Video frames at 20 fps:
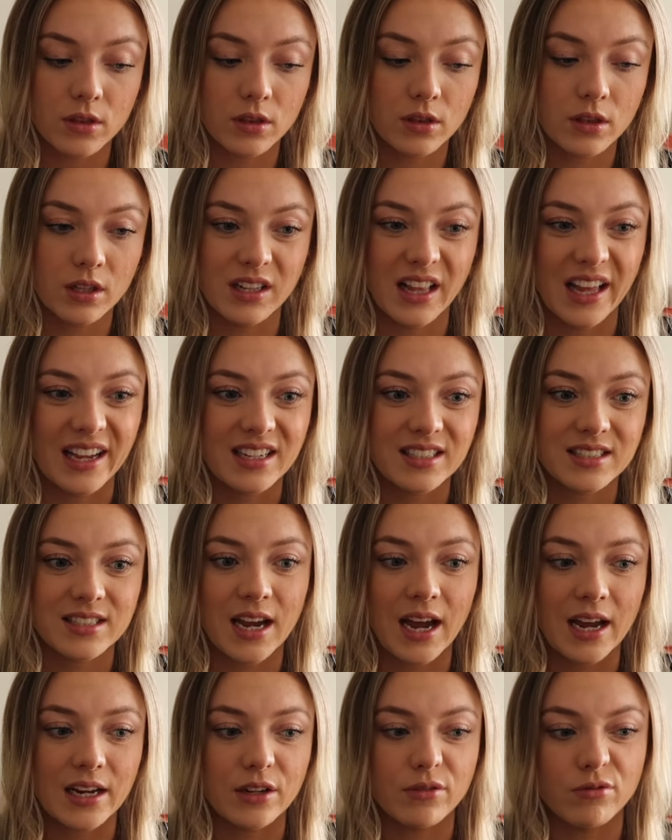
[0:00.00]
like
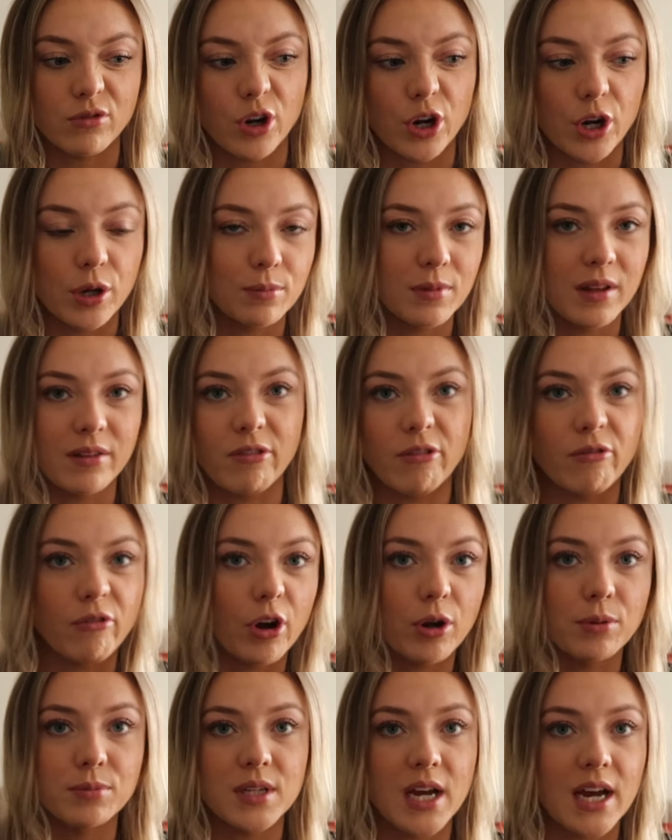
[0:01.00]
dining room, living
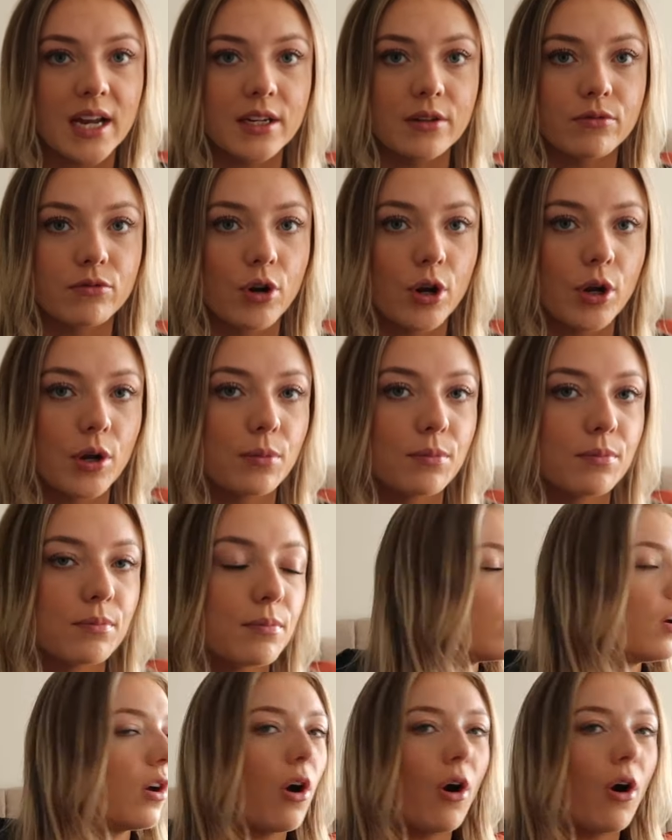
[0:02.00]
room, dining room.